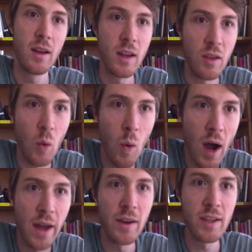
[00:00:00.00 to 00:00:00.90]
in the
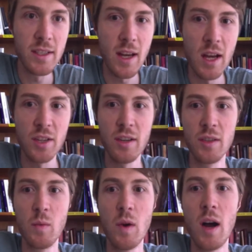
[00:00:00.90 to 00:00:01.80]
wider discussion
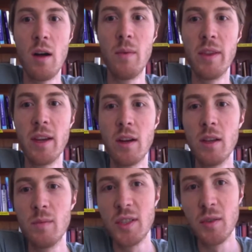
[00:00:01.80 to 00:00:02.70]
as well, but they call
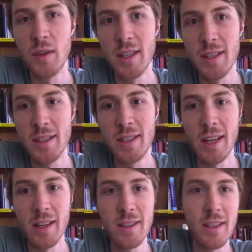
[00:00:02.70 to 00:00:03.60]
them sources,
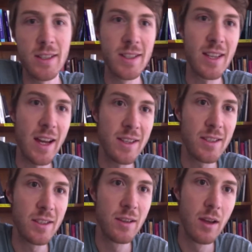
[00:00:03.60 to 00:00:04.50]
sinks, and
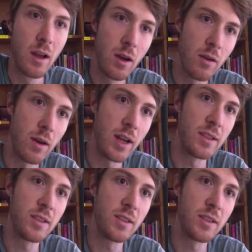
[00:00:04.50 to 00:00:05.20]
sites, right?